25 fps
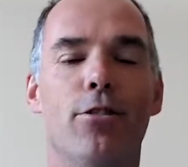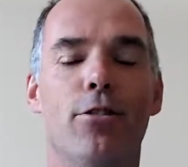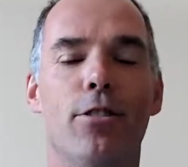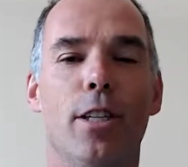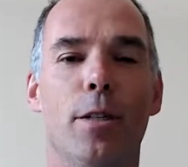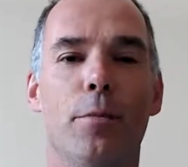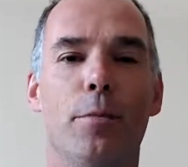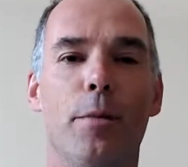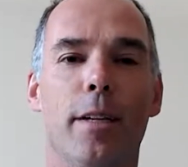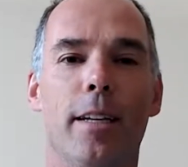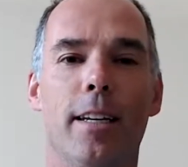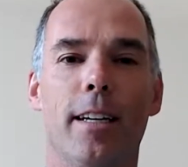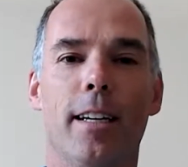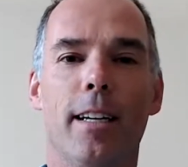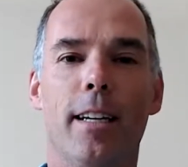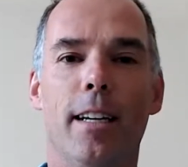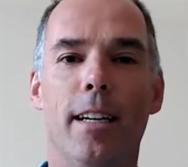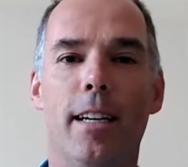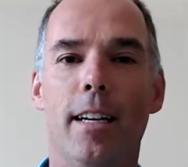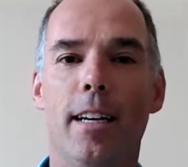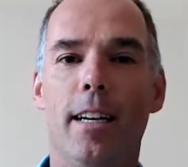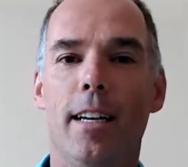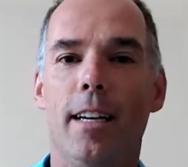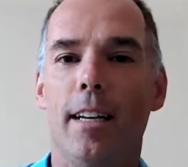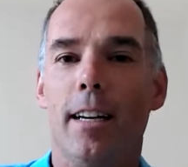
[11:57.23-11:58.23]
sneak peek.
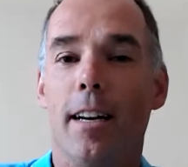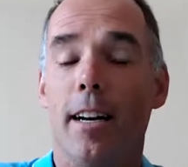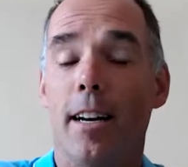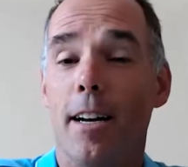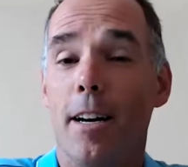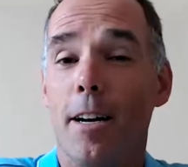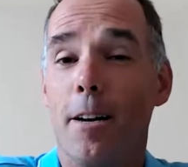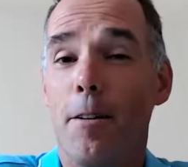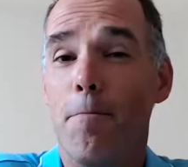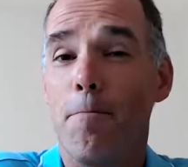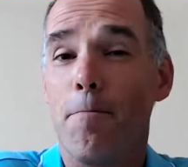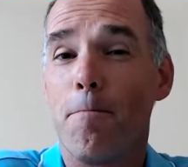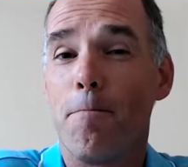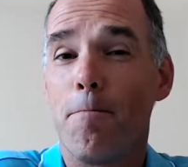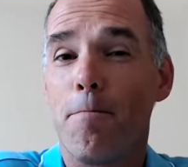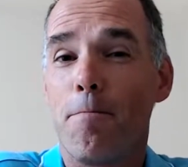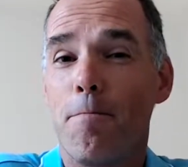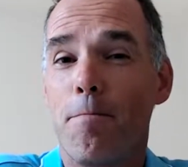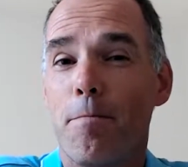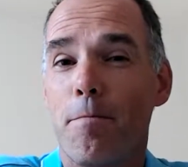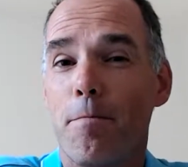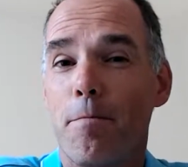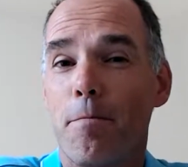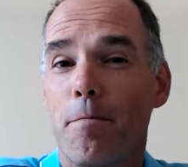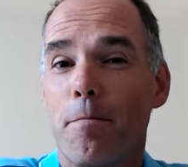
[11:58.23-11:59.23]

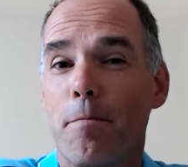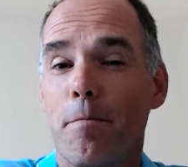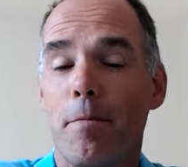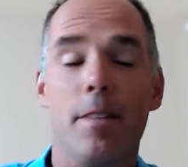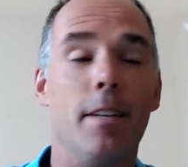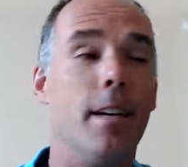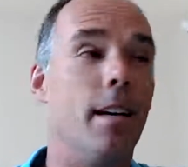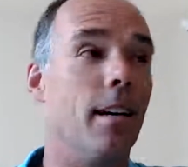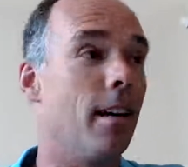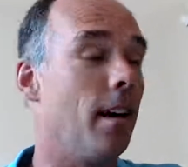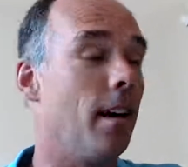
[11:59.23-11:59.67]
Yeah,